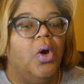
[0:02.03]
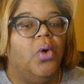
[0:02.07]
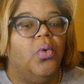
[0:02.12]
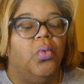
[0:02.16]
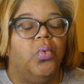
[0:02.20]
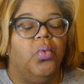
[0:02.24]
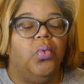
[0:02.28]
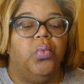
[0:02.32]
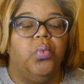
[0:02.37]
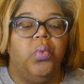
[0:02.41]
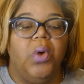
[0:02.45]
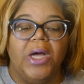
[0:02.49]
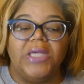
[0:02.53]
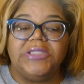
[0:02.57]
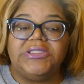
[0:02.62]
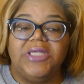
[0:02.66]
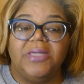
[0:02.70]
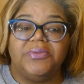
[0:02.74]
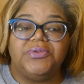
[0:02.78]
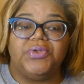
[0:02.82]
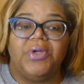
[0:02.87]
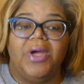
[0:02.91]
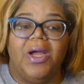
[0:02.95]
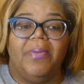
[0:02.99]
What's
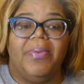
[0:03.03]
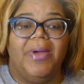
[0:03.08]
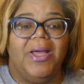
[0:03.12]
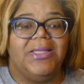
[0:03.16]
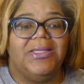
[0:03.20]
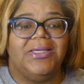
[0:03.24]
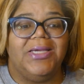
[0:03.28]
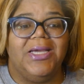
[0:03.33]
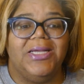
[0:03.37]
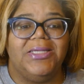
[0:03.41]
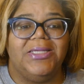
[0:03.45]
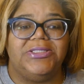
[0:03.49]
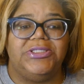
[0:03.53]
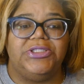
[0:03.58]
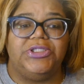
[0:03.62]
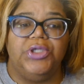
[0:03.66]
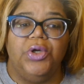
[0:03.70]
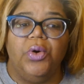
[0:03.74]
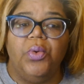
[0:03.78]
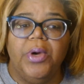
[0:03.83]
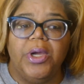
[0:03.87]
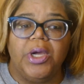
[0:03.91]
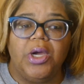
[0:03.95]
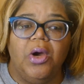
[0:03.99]
up, tribe? How you guys
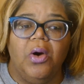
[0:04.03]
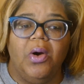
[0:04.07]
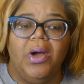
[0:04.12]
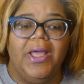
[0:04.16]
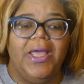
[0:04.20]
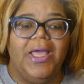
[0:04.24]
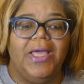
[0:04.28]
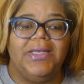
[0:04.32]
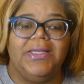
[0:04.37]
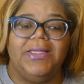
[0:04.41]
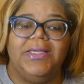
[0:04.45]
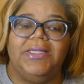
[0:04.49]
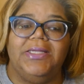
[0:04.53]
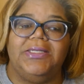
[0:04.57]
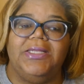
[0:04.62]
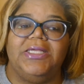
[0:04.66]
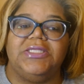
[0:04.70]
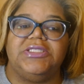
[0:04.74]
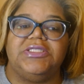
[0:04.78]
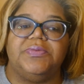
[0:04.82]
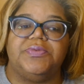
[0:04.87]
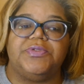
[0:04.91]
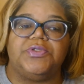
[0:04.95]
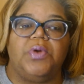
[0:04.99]
doing? Go ahead and hit
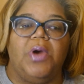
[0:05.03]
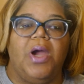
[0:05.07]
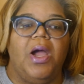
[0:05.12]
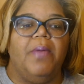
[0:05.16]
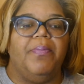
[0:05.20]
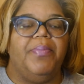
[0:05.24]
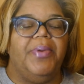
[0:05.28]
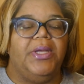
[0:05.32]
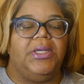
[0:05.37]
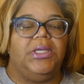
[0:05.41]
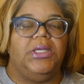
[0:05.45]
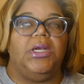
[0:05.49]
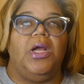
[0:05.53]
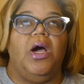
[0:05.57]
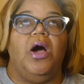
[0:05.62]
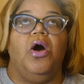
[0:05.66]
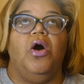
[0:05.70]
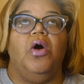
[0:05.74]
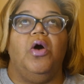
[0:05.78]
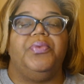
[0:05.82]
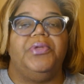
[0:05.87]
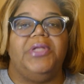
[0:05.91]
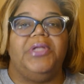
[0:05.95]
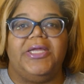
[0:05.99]
that subscribe button, and I
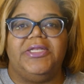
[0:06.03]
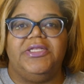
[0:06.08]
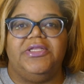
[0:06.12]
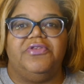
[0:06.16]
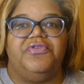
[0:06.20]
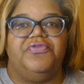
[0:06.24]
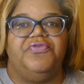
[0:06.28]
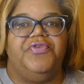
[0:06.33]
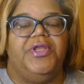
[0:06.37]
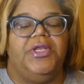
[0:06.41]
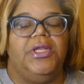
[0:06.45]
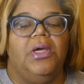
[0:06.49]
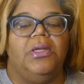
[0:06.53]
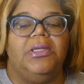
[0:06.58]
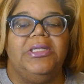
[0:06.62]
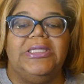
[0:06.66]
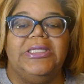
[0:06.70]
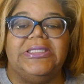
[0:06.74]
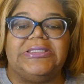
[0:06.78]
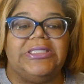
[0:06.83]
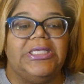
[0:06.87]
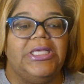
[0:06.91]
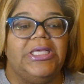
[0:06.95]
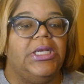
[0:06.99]
hope you like this video.
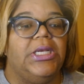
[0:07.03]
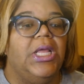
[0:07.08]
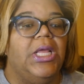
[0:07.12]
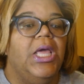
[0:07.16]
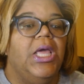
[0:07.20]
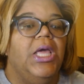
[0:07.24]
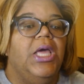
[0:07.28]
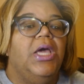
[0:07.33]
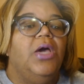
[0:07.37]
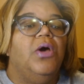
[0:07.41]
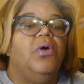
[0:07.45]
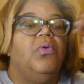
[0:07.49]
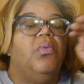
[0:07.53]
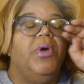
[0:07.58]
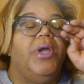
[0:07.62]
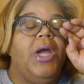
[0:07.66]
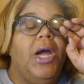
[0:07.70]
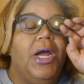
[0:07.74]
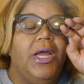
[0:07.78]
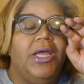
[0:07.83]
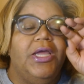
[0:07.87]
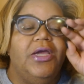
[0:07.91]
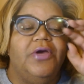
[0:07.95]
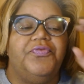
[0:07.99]
Listen, we
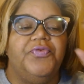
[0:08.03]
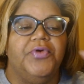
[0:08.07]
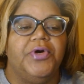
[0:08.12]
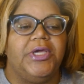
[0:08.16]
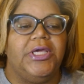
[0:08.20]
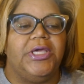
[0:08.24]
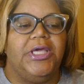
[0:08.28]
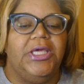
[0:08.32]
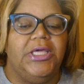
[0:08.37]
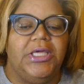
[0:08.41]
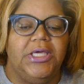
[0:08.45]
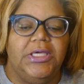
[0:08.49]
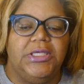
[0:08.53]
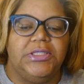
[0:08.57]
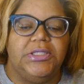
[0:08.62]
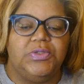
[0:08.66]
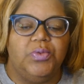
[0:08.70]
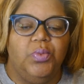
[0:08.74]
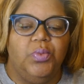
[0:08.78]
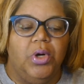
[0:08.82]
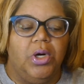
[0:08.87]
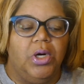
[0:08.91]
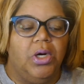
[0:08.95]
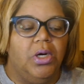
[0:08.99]
are here for KeKe's
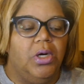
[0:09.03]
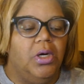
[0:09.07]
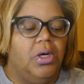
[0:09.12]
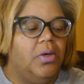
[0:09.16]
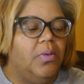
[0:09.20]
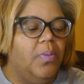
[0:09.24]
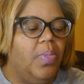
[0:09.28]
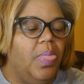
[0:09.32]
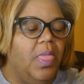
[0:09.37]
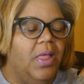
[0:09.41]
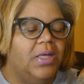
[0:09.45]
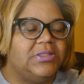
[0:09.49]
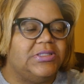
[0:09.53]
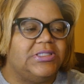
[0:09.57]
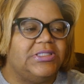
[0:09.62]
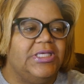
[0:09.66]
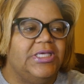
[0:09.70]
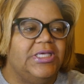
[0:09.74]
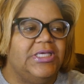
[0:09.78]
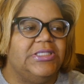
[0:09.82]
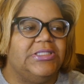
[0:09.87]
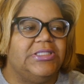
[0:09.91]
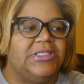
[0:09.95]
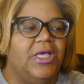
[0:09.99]
World
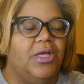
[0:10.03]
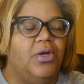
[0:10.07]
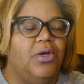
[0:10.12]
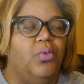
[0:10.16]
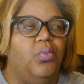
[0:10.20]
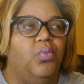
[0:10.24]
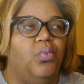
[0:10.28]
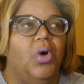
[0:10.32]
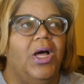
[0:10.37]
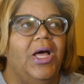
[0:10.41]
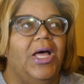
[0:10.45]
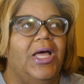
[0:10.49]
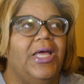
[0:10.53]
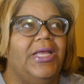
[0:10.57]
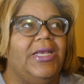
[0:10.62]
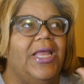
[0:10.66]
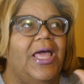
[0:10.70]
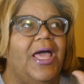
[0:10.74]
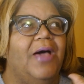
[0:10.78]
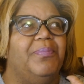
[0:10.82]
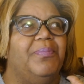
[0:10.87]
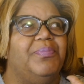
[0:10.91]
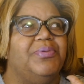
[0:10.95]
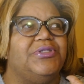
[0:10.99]
Season 1,
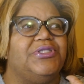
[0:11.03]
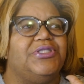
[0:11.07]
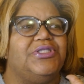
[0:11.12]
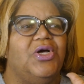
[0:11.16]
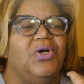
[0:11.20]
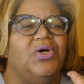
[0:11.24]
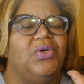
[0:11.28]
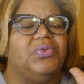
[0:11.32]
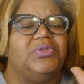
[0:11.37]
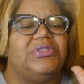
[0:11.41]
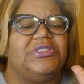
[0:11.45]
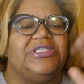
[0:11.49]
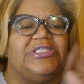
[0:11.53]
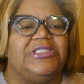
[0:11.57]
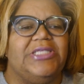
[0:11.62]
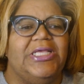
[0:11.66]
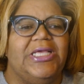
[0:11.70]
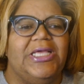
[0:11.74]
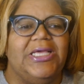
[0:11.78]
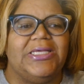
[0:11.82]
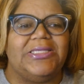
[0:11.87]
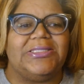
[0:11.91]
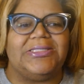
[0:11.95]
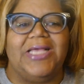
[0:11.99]
Episode
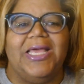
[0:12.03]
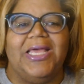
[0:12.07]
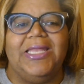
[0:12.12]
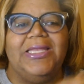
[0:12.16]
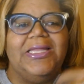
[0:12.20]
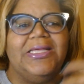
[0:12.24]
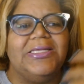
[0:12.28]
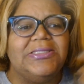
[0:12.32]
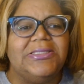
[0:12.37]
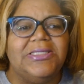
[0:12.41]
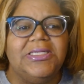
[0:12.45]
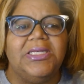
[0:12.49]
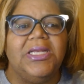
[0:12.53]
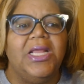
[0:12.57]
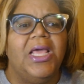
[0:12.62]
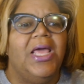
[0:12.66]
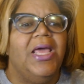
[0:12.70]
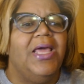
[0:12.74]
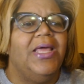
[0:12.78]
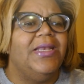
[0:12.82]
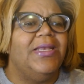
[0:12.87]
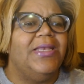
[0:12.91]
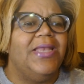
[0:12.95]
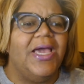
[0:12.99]
6. And listen,
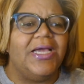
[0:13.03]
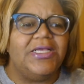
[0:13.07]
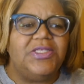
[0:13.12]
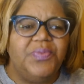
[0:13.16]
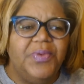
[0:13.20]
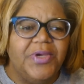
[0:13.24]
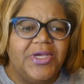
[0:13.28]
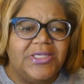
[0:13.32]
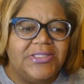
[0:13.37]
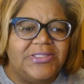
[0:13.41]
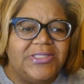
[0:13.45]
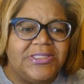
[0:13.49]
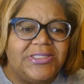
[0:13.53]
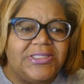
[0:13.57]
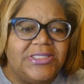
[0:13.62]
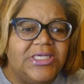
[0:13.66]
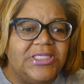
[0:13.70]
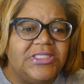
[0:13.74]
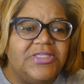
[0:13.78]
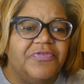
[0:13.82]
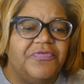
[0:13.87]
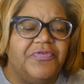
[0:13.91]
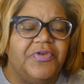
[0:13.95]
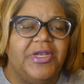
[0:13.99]
next week is the
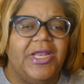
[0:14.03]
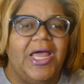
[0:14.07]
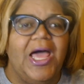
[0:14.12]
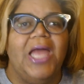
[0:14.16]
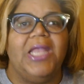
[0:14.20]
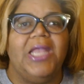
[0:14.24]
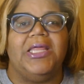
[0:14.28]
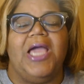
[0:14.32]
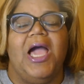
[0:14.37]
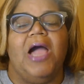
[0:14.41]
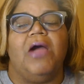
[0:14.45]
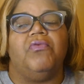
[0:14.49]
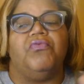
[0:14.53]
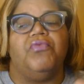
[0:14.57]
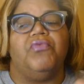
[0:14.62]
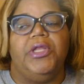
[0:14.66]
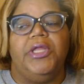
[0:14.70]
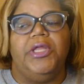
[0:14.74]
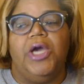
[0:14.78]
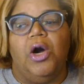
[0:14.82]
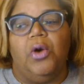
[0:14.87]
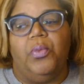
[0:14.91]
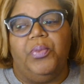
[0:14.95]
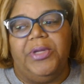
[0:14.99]
season finale. I
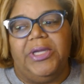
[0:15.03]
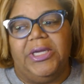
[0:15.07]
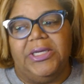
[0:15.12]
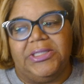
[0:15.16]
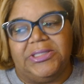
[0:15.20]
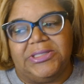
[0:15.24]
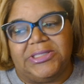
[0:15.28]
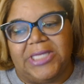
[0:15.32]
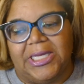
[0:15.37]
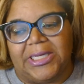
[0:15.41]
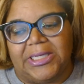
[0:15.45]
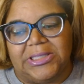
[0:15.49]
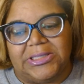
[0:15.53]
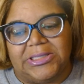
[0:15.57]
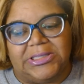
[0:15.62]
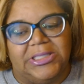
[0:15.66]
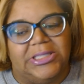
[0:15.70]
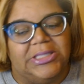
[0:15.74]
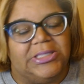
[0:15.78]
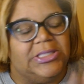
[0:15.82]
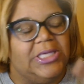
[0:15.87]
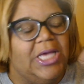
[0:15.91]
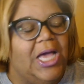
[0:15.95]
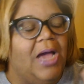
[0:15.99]
really hope we get a second
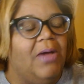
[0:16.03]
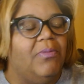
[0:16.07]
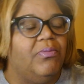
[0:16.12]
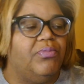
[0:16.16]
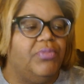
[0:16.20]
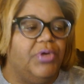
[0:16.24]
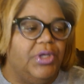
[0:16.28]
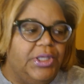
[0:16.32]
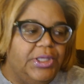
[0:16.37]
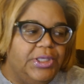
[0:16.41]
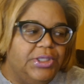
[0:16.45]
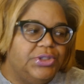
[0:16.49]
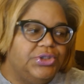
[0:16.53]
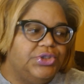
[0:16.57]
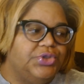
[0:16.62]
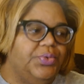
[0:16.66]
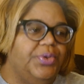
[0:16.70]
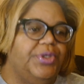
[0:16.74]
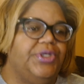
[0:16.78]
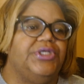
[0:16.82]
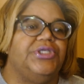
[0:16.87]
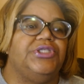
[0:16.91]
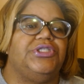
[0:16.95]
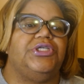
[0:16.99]
season. I'm really
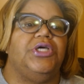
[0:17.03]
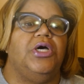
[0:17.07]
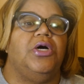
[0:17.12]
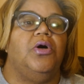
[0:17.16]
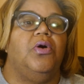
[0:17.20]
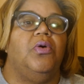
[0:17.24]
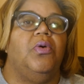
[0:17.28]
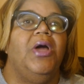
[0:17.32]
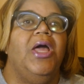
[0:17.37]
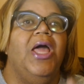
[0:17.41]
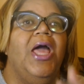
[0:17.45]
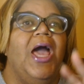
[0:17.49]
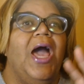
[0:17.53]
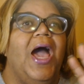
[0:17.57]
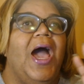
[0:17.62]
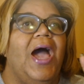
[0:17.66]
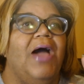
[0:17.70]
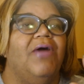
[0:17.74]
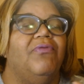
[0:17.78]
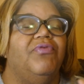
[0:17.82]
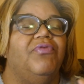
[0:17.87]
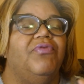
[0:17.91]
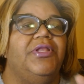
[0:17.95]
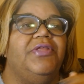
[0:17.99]
enjoying the show.
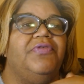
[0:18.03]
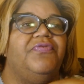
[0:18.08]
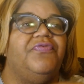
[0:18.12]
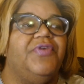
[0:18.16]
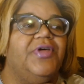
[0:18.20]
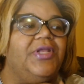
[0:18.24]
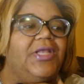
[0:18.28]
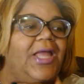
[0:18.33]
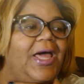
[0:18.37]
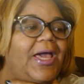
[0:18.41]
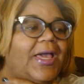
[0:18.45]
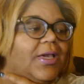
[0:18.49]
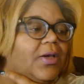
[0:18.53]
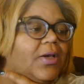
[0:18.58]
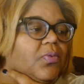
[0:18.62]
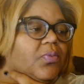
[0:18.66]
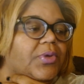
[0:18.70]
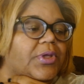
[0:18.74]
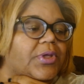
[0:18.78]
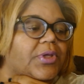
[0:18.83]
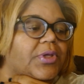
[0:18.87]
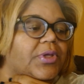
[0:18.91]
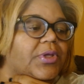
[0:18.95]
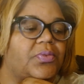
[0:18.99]
I really feel like
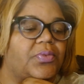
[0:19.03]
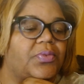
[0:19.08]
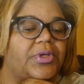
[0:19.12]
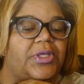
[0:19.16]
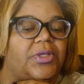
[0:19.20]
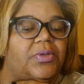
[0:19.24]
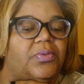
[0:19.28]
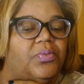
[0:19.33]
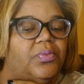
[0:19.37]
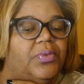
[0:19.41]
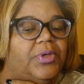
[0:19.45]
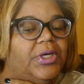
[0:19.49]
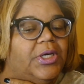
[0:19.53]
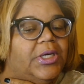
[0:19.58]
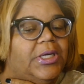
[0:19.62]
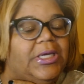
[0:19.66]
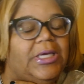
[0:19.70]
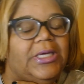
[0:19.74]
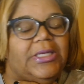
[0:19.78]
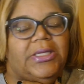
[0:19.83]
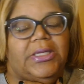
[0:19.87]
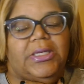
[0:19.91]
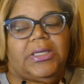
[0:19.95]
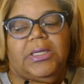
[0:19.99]
we are
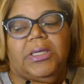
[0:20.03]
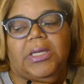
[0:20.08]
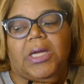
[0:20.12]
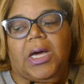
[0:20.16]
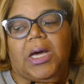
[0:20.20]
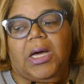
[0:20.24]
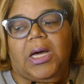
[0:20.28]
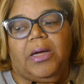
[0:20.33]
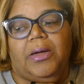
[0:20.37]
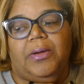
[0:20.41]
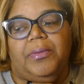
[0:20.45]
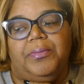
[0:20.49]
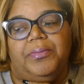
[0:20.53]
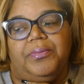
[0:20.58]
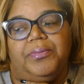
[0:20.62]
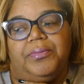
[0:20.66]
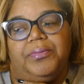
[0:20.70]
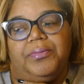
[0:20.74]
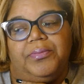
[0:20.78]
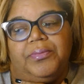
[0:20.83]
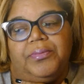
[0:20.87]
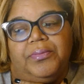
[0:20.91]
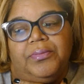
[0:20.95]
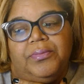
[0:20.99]
getting
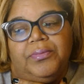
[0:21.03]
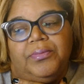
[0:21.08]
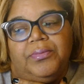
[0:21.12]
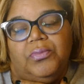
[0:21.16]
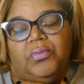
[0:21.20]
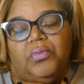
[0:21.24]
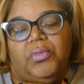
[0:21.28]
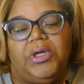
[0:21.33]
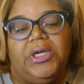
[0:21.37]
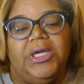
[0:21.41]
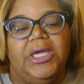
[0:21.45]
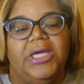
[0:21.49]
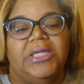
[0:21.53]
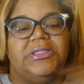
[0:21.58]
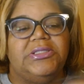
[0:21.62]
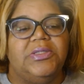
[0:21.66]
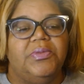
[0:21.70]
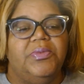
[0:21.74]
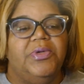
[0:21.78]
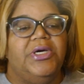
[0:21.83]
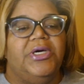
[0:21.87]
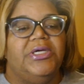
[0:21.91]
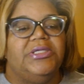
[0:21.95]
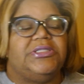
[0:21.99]
we're getting
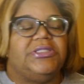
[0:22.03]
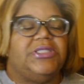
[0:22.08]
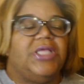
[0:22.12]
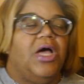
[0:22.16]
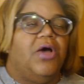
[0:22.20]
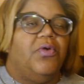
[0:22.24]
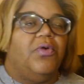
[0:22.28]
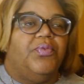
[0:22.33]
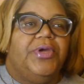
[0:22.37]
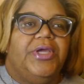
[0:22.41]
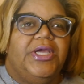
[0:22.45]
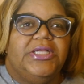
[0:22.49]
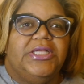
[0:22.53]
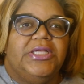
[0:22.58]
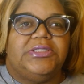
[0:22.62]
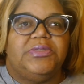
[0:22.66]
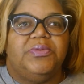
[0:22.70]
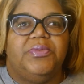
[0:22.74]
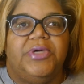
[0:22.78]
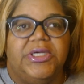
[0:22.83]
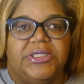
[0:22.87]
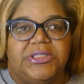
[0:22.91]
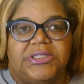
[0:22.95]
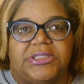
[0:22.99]
some good
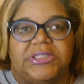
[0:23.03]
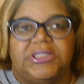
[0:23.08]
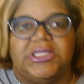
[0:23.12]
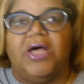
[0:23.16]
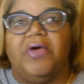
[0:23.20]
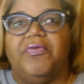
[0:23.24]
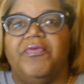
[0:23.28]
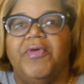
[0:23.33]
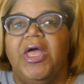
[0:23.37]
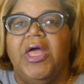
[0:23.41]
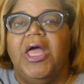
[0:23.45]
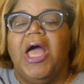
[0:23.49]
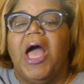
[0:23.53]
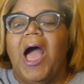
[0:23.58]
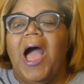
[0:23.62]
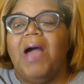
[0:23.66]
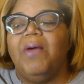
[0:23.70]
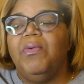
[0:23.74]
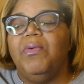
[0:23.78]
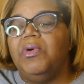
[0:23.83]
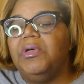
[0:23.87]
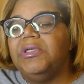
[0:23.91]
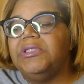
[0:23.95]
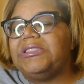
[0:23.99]
stuff.
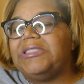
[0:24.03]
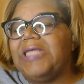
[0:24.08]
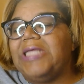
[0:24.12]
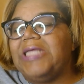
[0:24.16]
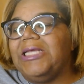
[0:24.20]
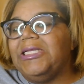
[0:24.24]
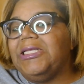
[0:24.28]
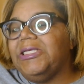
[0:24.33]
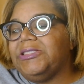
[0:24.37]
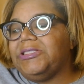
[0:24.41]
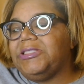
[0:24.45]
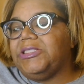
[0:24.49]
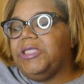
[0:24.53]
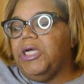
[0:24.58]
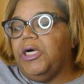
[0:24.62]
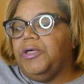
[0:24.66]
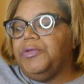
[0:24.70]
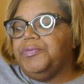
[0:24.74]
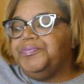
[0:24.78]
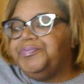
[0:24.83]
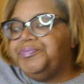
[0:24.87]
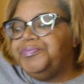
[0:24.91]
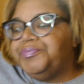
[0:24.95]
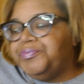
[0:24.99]
I'm gonna say this though.
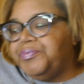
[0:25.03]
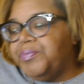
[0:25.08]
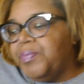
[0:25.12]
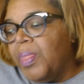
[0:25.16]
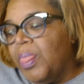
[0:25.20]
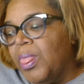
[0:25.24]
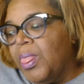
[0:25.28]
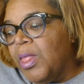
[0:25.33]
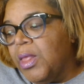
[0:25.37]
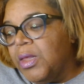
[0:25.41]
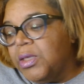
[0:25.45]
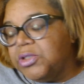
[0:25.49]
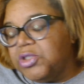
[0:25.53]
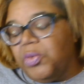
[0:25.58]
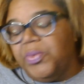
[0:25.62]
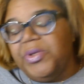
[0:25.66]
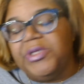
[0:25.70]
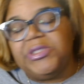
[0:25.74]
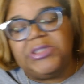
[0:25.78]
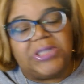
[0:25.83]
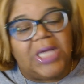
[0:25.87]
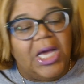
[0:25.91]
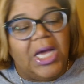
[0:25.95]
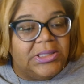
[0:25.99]
So we
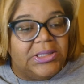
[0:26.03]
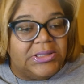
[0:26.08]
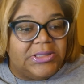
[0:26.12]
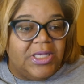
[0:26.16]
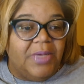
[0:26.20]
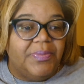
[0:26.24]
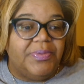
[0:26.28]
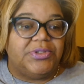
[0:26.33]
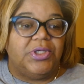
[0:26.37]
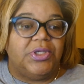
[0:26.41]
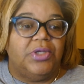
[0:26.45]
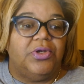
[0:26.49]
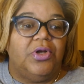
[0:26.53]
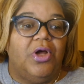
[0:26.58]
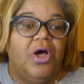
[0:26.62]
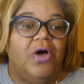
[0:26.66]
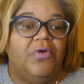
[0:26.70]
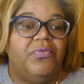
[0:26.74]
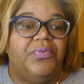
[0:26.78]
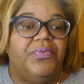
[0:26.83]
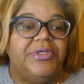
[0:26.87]
start this episode off.